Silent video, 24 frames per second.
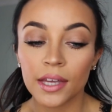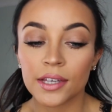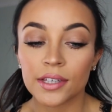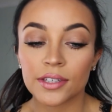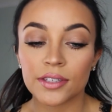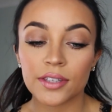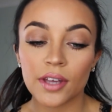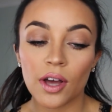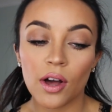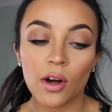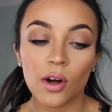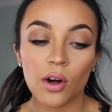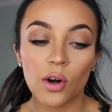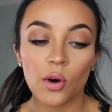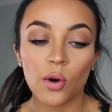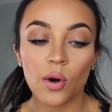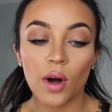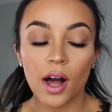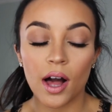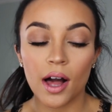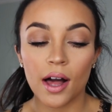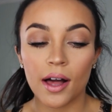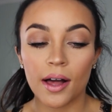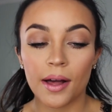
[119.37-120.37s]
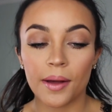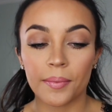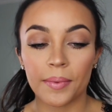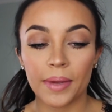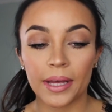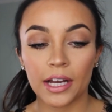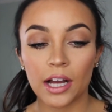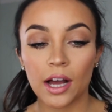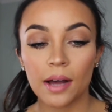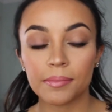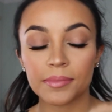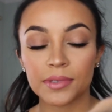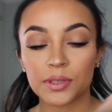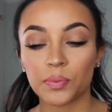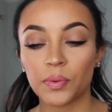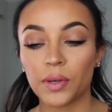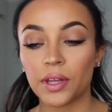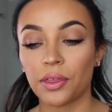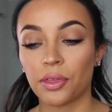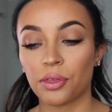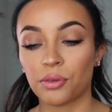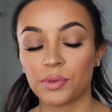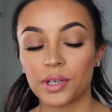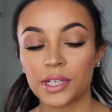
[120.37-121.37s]
So um, it comes
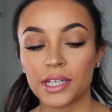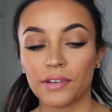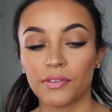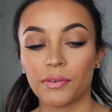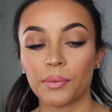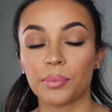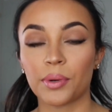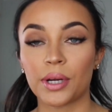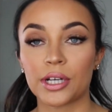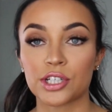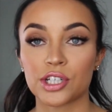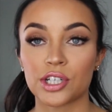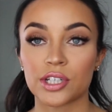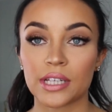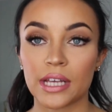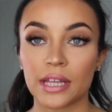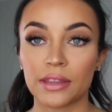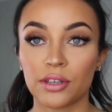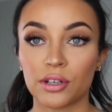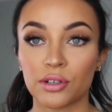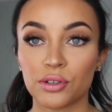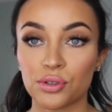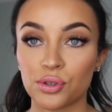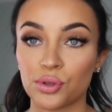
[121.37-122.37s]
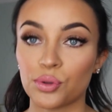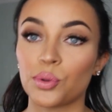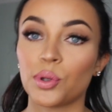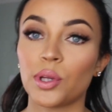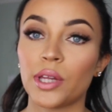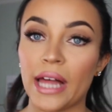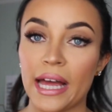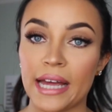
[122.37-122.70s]
with three different brushes and they're dual